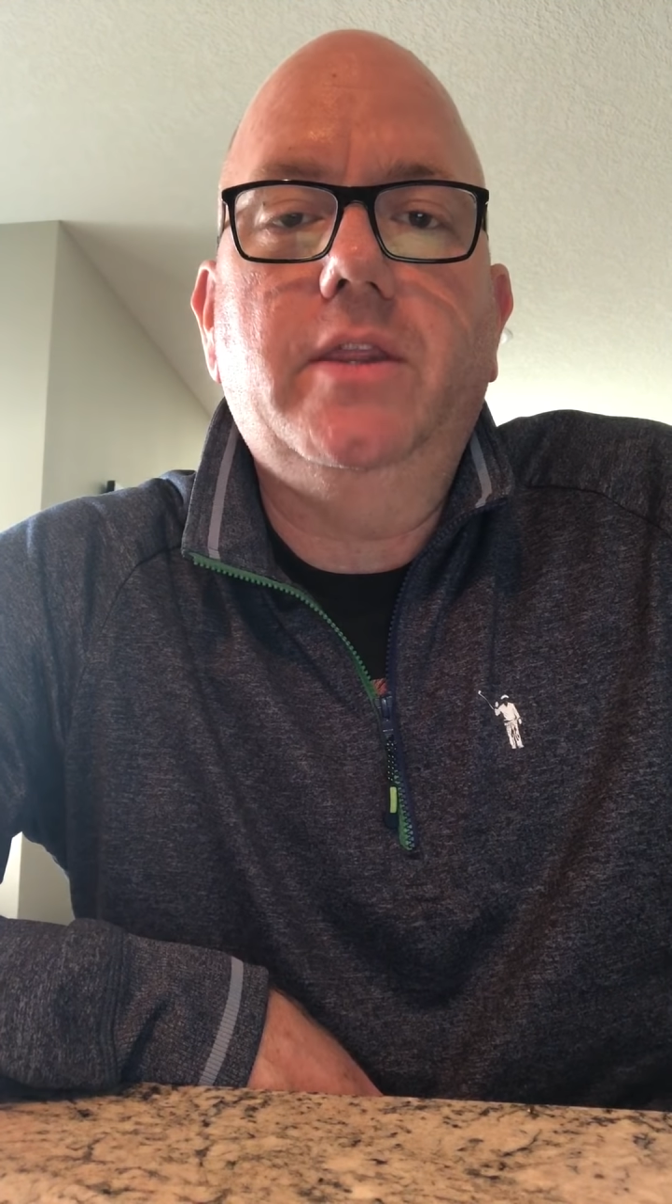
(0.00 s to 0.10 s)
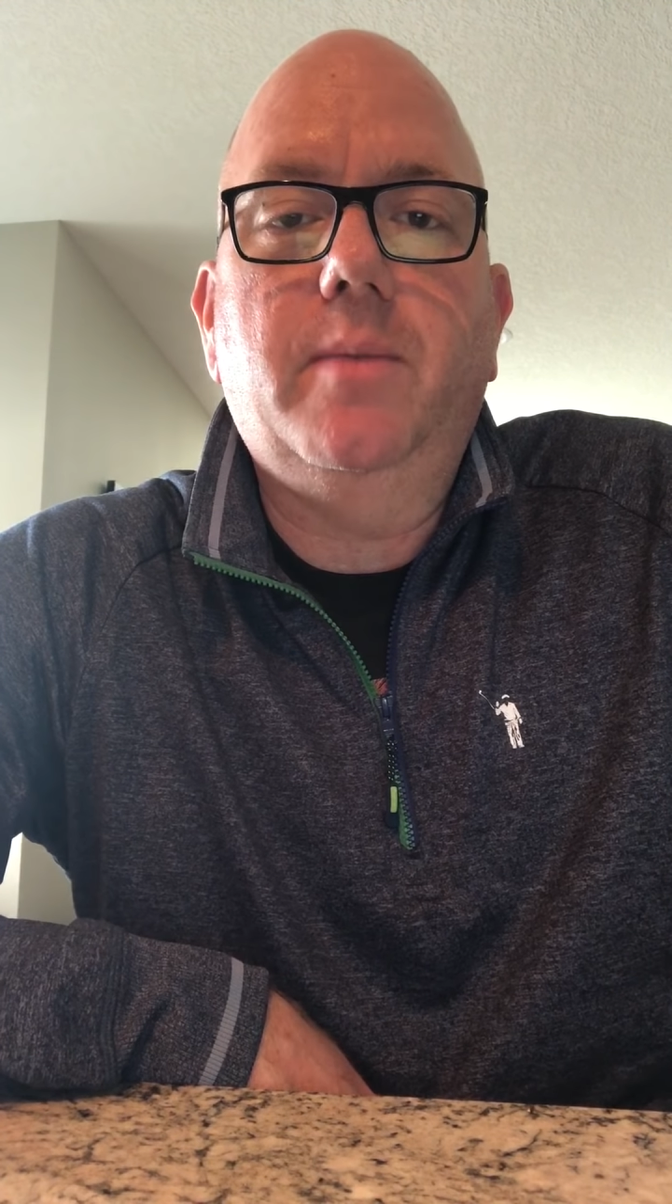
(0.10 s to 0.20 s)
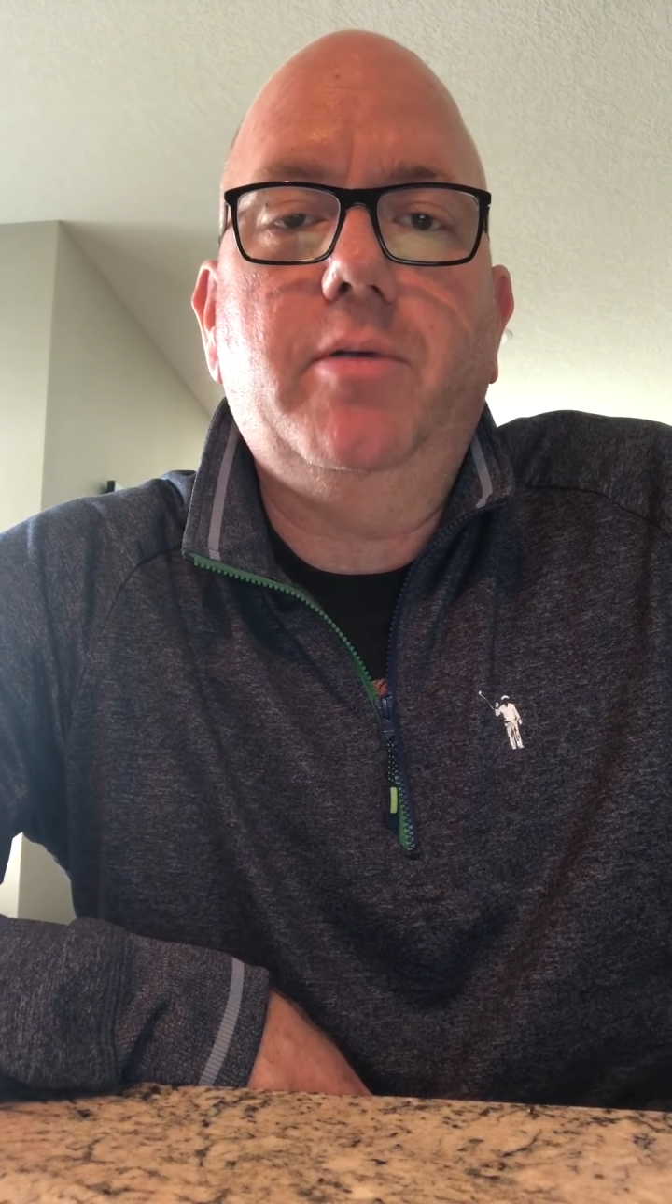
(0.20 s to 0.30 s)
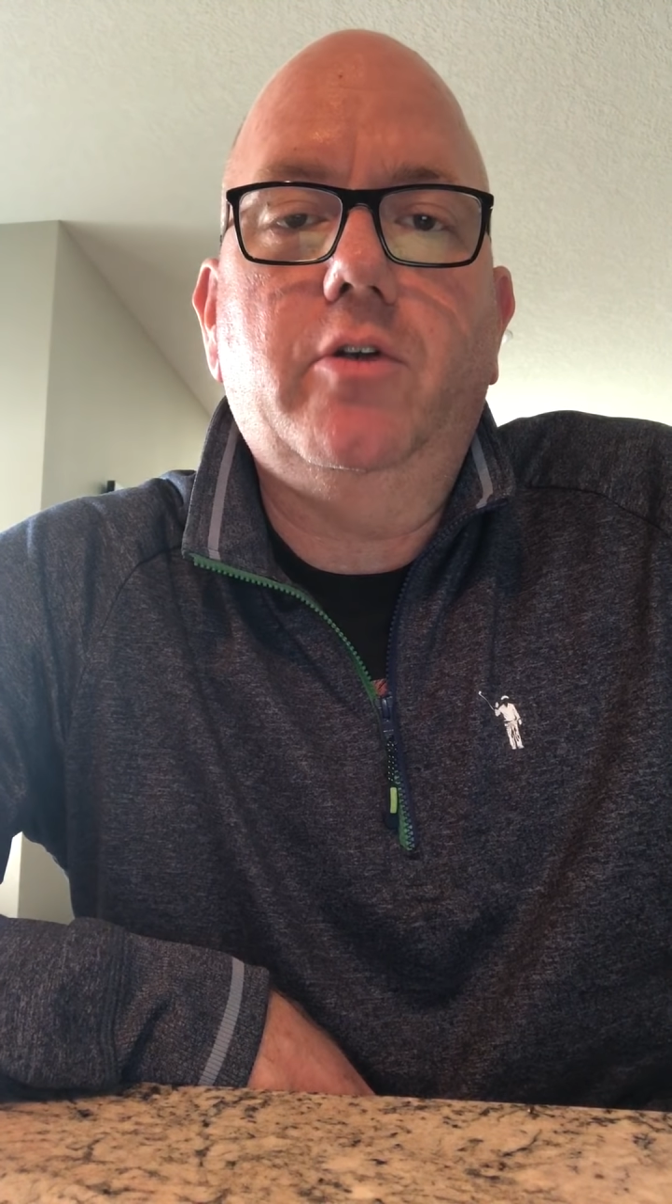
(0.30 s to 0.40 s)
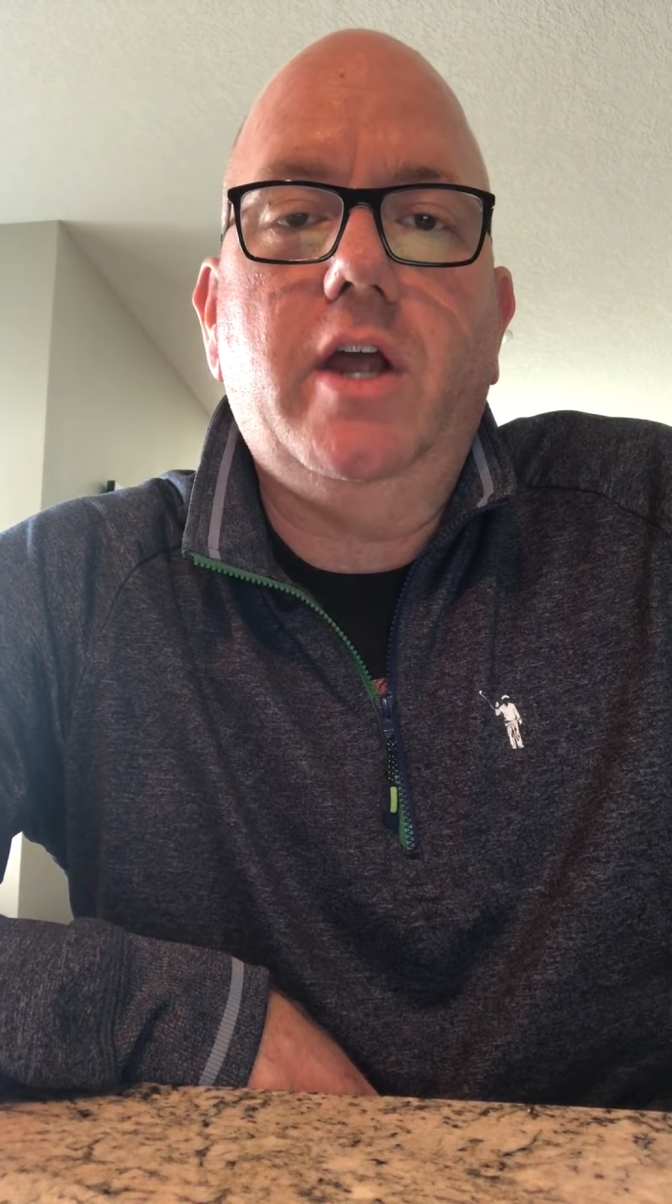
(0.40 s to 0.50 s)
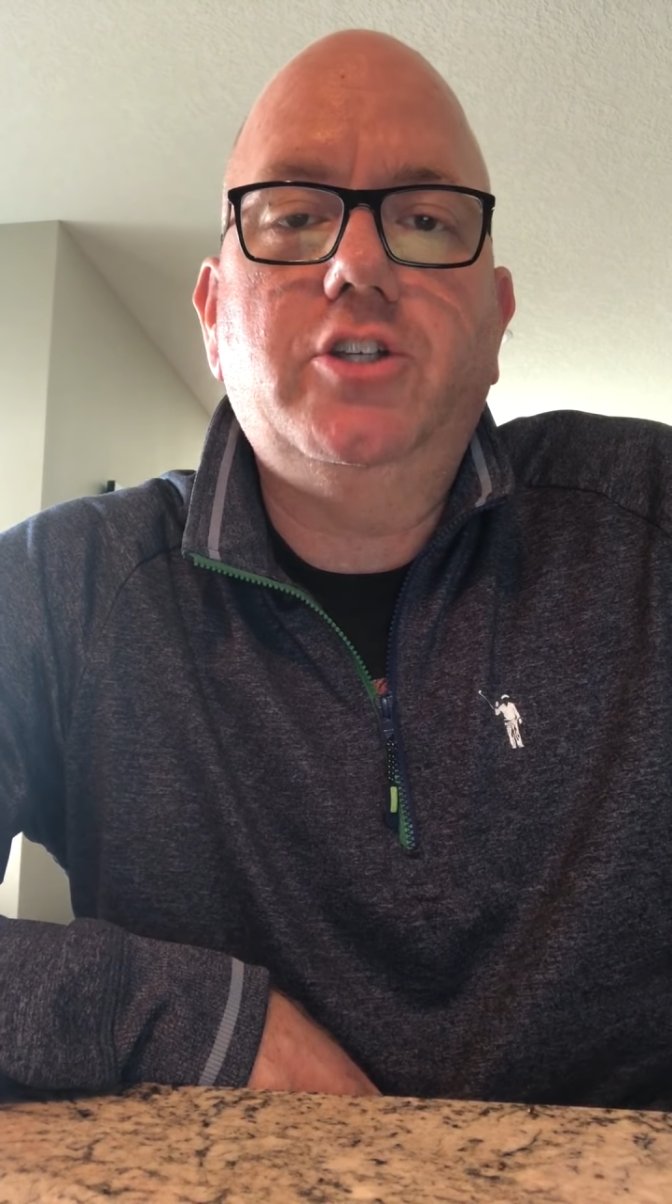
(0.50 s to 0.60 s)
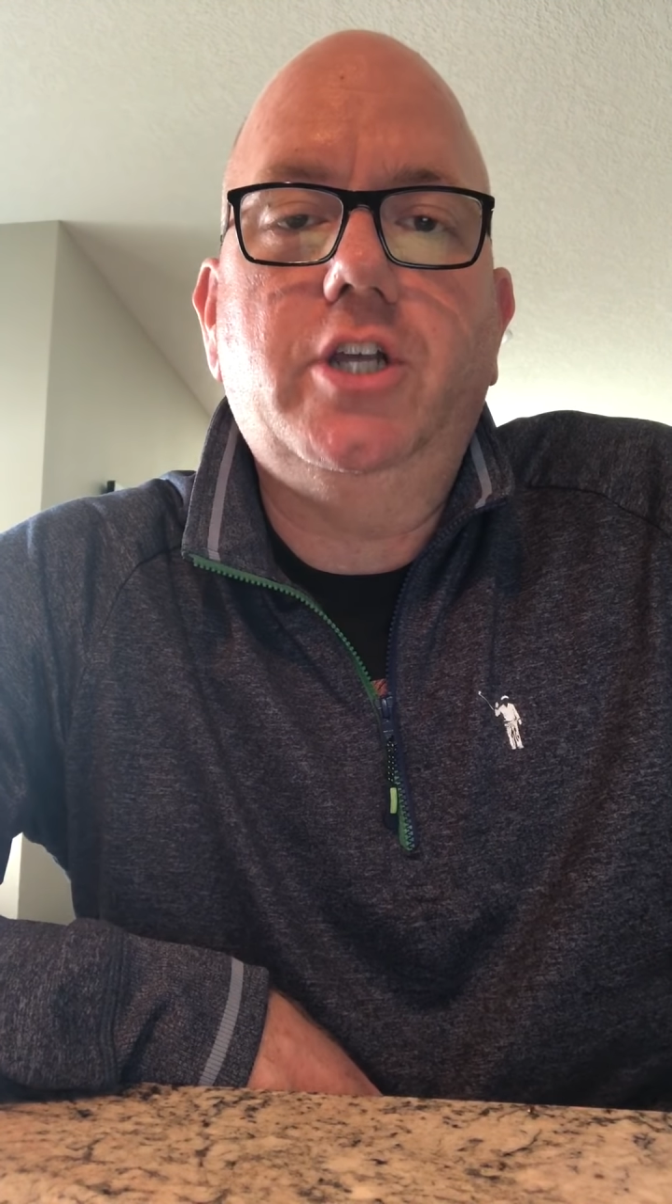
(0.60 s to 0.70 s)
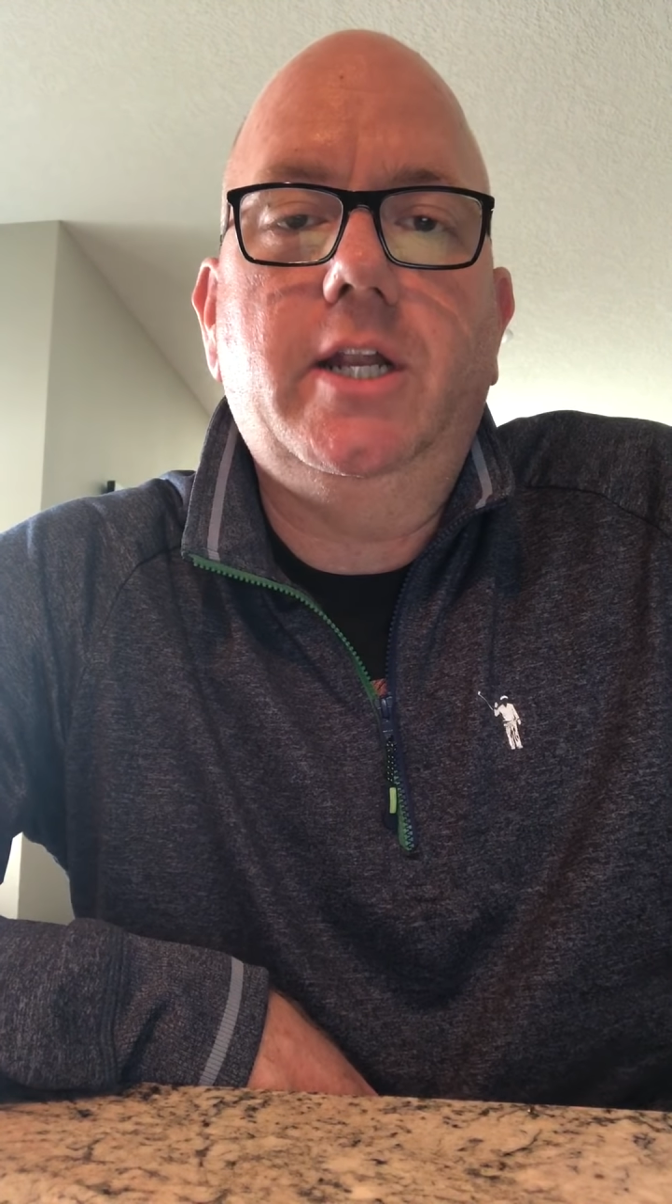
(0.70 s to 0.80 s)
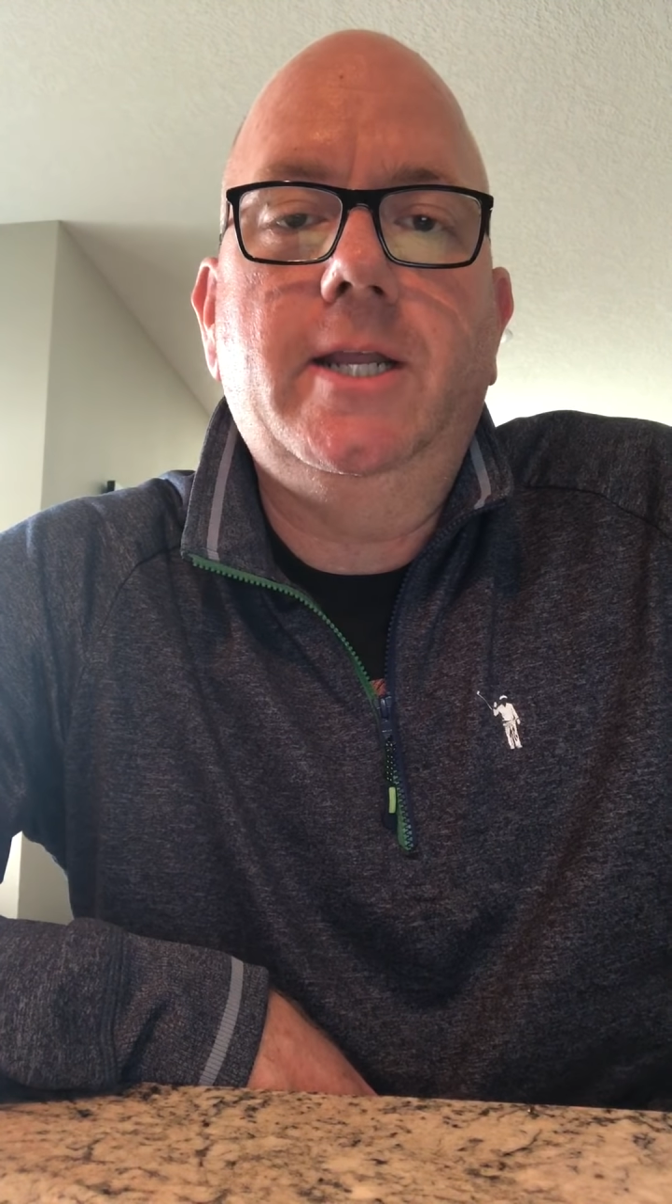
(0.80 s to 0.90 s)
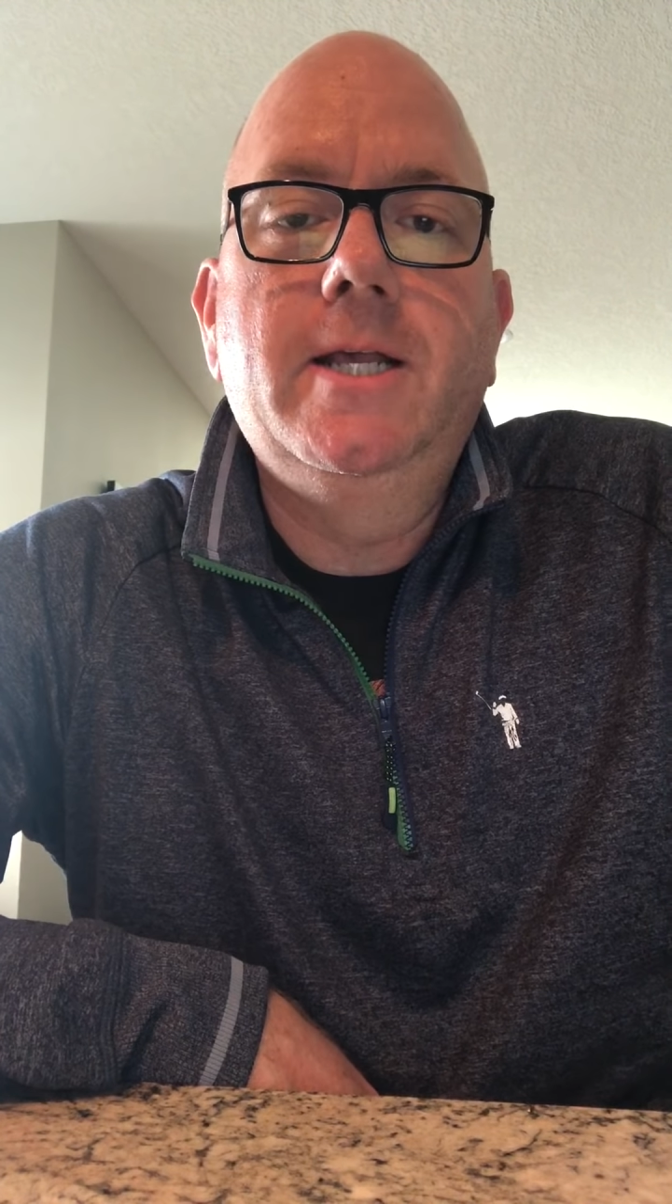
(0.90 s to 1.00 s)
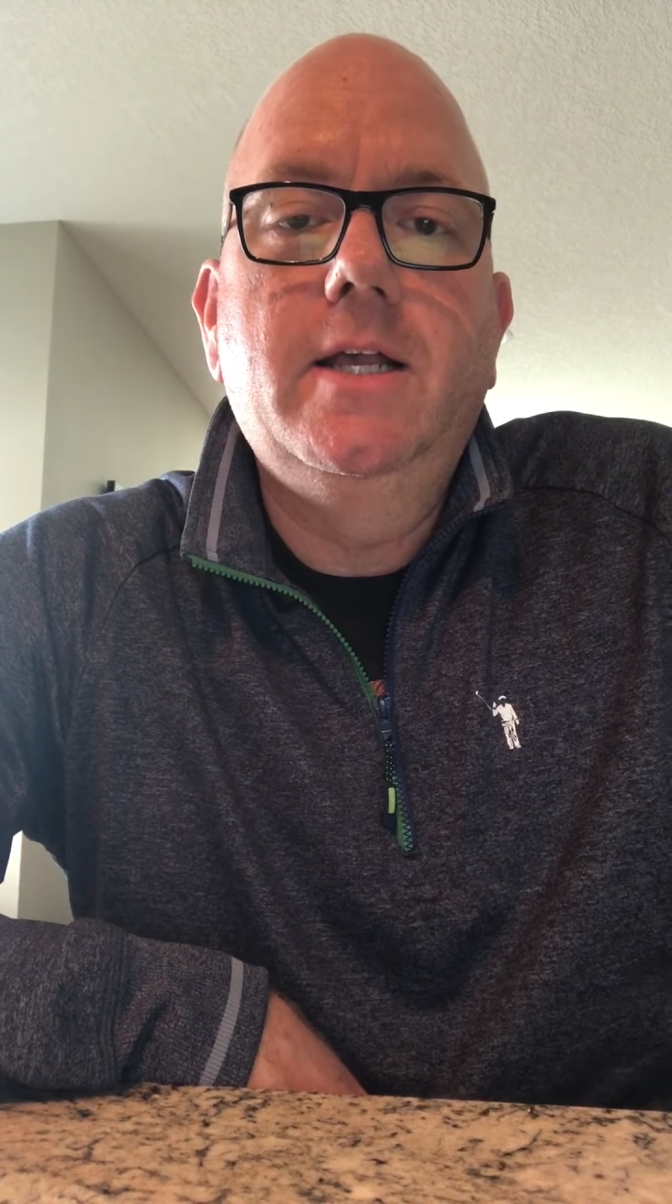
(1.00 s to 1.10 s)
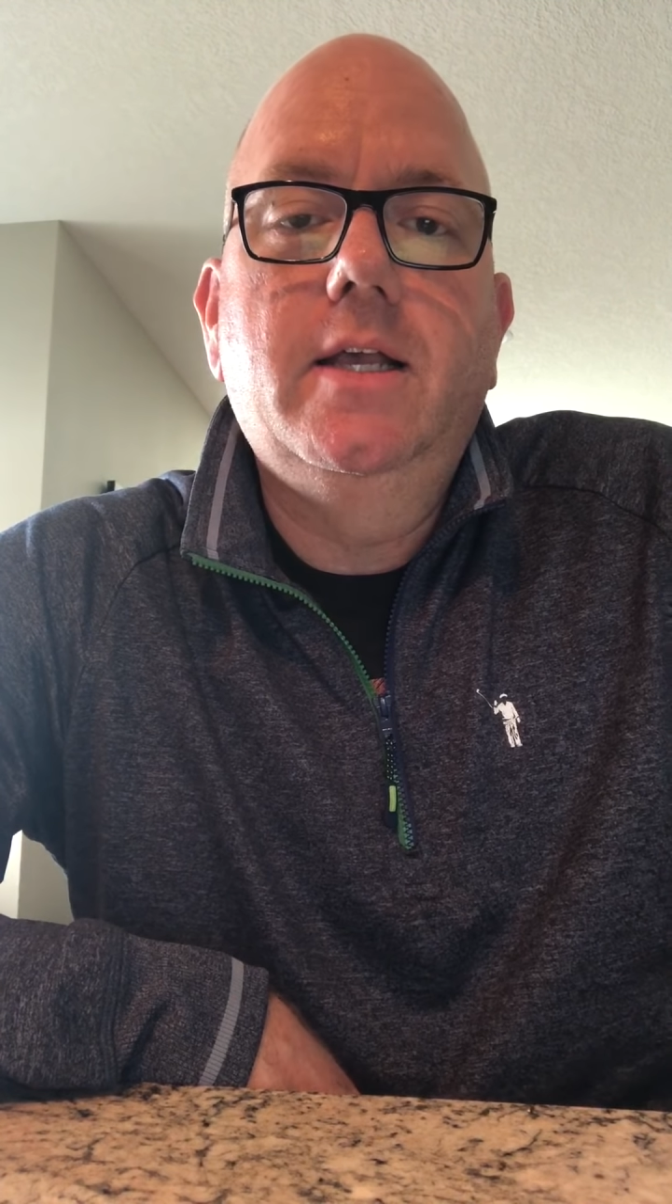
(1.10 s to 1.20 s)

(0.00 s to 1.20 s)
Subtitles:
in the progression